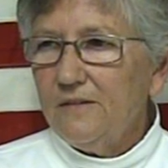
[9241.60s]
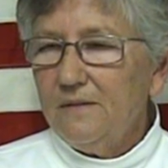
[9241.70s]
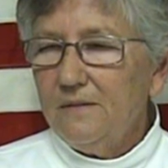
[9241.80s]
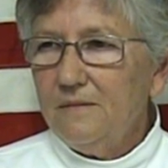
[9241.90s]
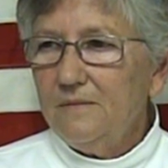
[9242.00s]

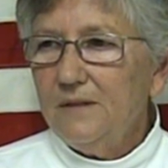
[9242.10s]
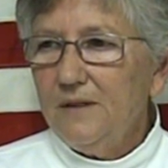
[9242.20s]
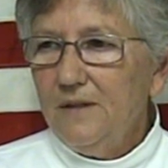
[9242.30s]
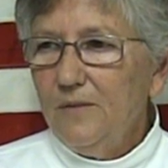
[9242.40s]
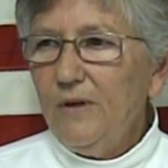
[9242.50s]
so
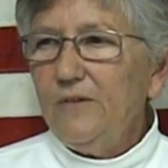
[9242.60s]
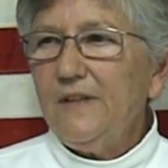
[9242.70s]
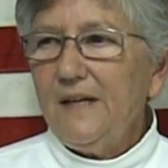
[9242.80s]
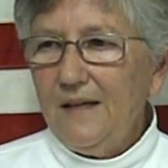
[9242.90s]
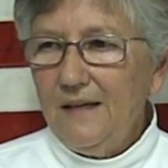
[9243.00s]

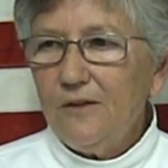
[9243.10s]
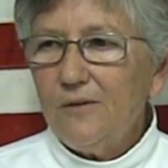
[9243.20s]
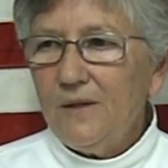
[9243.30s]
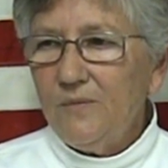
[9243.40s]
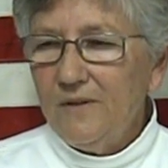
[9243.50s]
mostly I hung
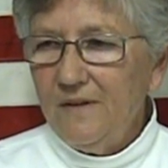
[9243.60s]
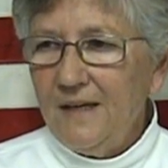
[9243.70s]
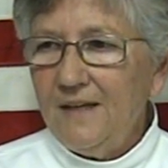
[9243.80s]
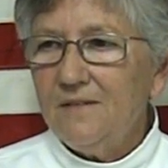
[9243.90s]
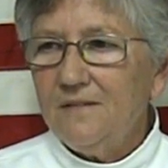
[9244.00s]
around with
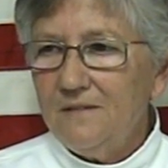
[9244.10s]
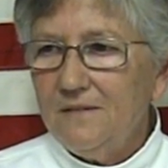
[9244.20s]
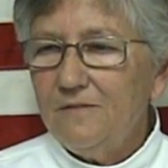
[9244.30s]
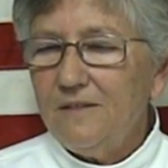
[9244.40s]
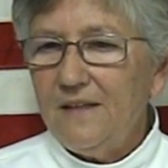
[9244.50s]
United
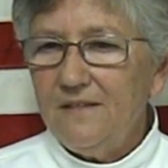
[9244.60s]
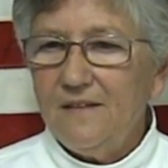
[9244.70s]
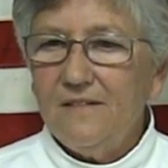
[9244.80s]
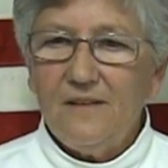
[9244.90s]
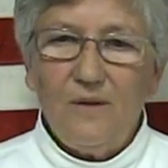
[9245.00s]
flight
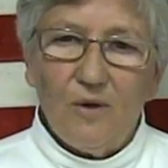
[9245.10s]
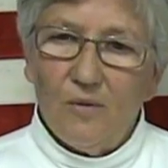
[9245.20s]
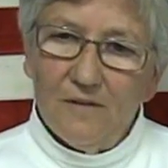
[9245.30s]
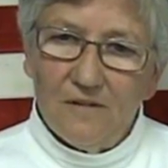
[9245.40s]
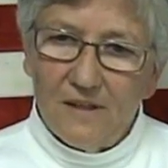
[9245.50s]
attendants. They were
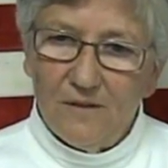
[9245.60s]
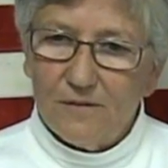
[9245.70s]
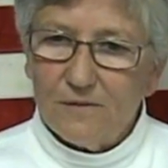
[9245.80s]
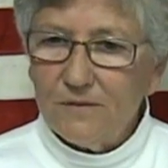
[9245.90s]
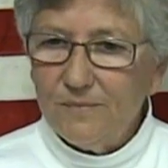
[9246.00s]
always looking
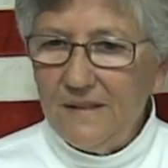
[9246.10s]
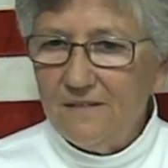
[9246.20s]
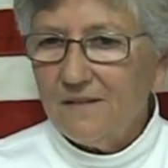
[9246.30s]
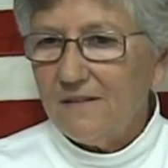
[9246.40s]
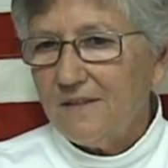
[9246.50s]
for
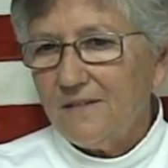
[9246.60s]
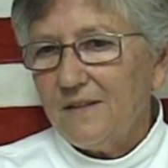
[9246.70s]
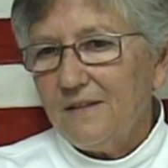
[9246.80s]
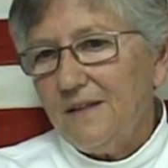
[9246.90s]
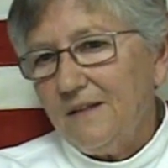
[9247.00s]
roommates and things
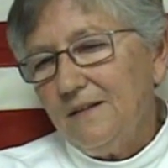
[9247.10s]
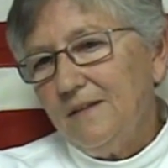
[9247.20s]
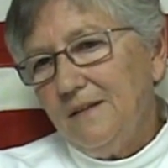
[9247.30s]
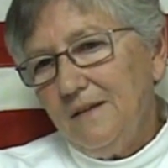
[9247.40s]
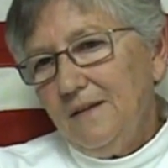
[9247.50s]
like that.
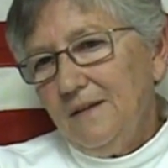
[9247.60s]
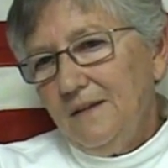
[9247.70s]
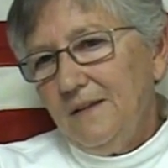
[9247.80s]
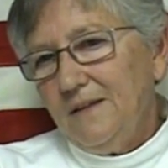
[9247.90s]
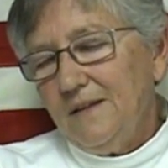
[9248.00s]

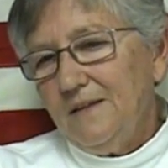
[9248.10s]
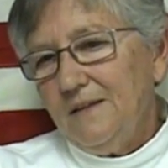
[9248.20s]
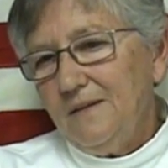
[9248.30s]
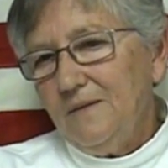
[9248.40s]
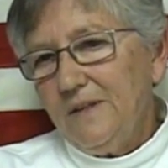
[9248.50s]
And
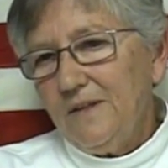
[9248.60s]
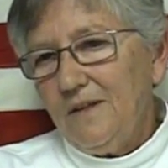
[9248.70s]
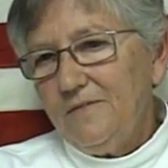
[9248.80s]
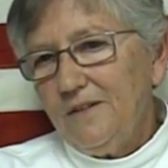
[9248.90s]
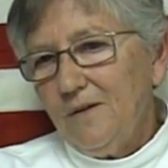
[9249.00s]
then went
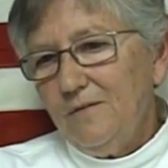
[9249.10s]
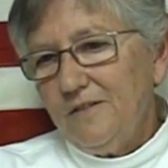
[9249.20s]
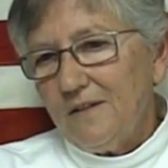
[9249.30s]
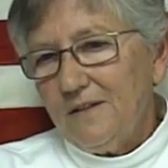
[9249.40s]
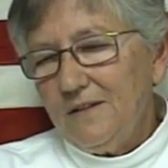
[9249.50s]
off to
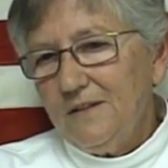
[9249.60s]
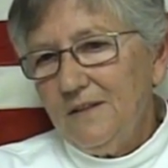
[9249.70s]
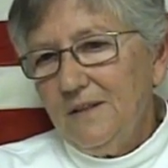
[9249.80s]
Ozark.